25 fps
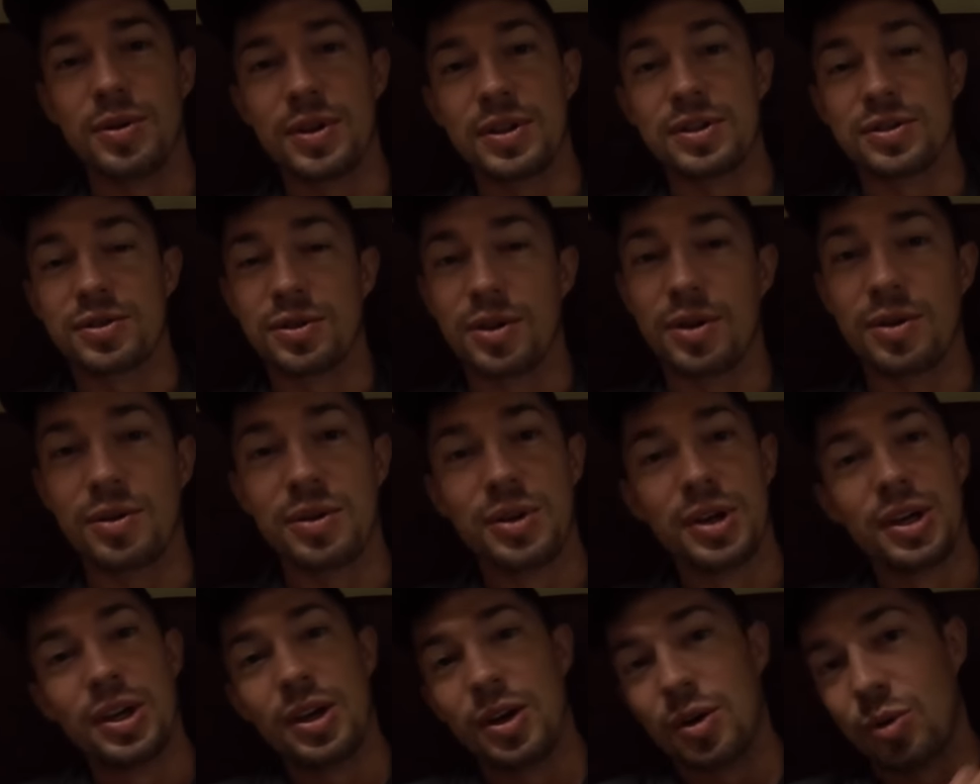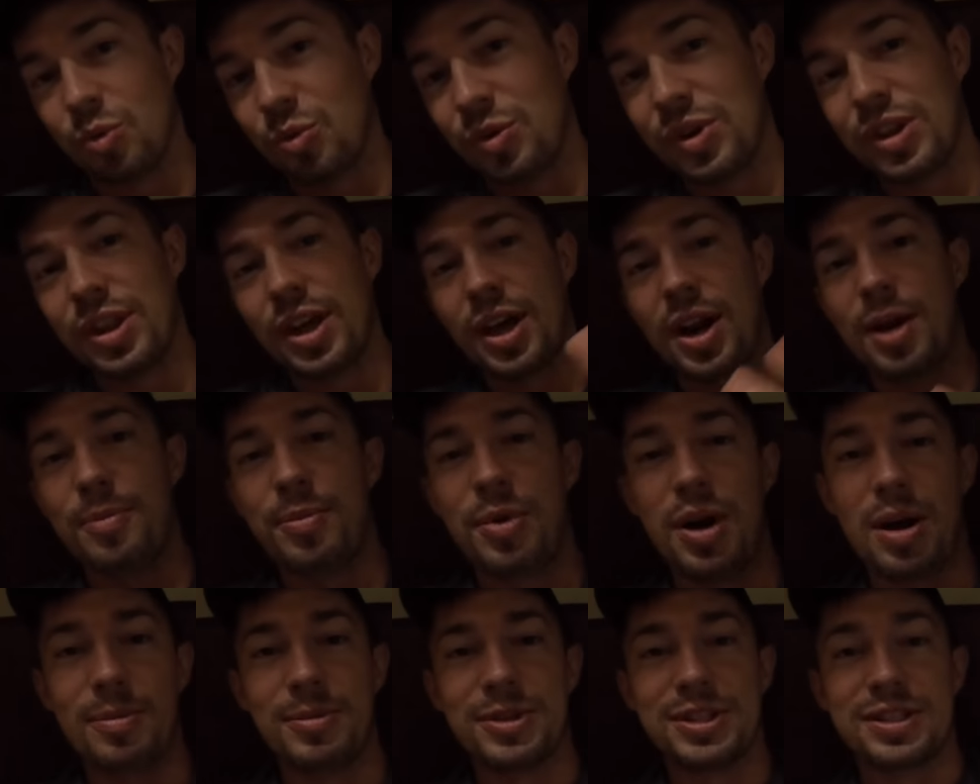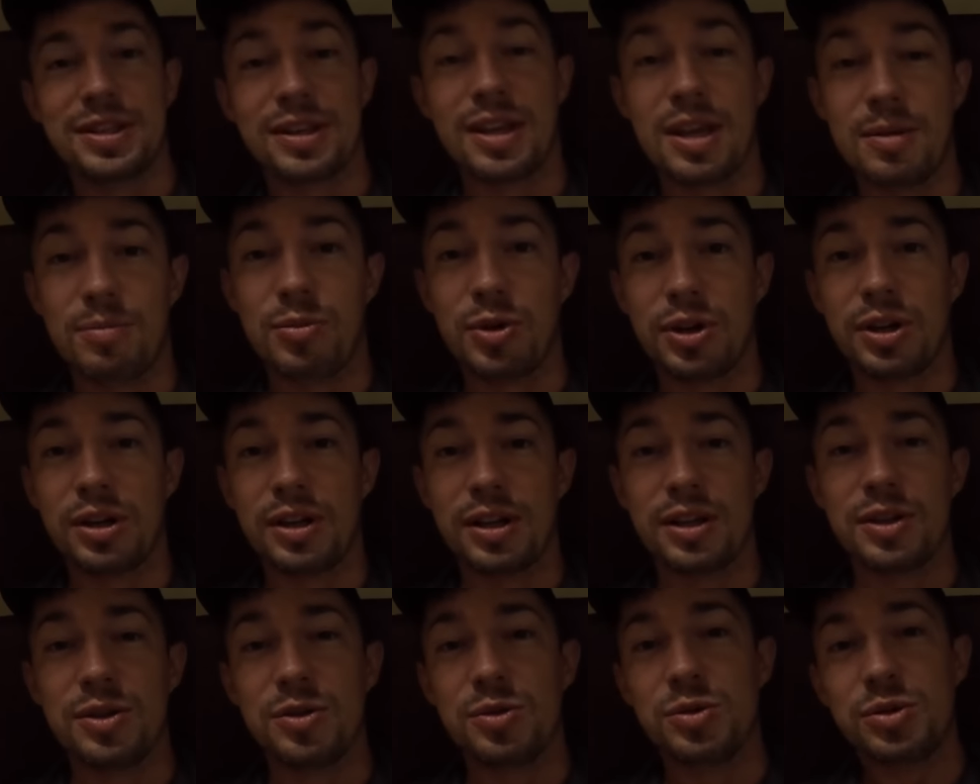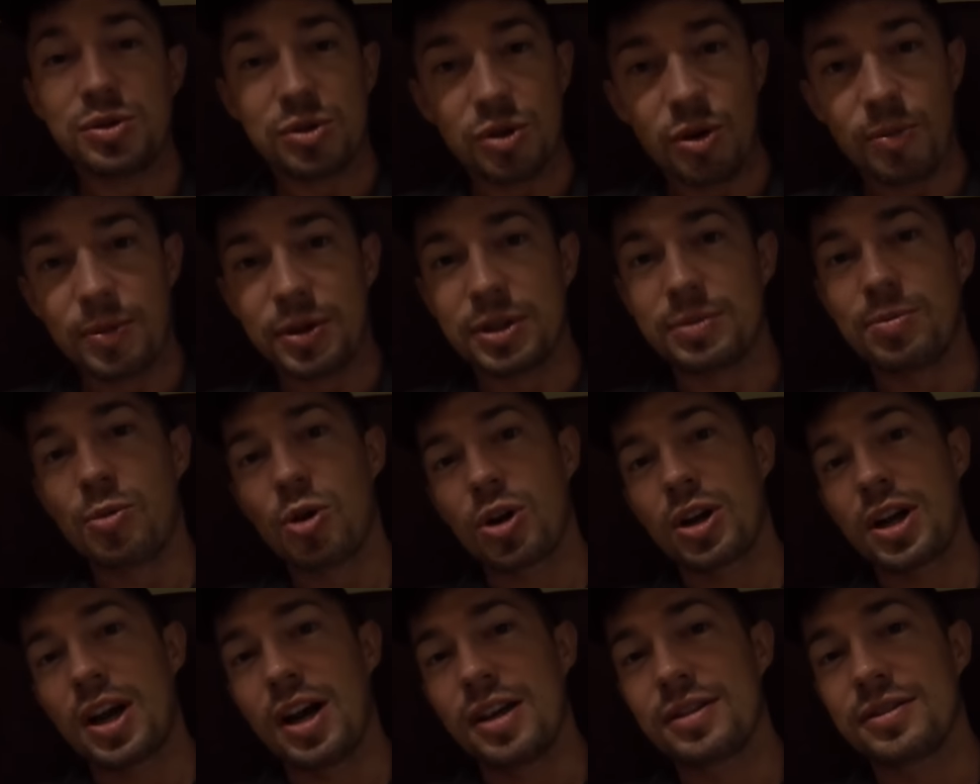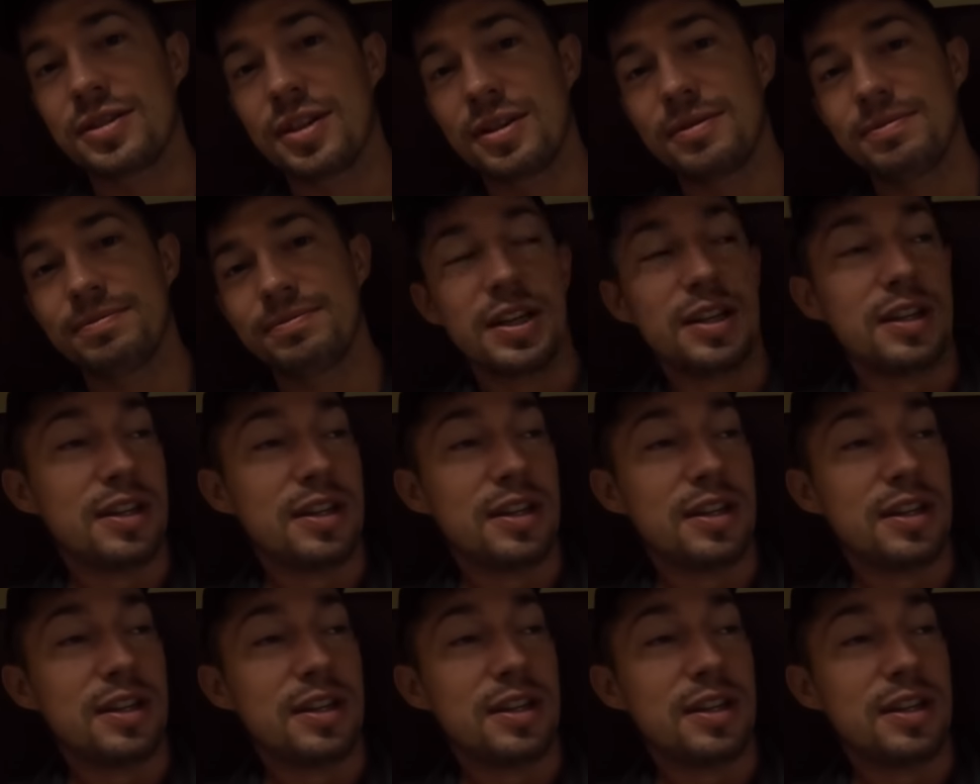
And so with that, I promise to keep bringing you so much more content.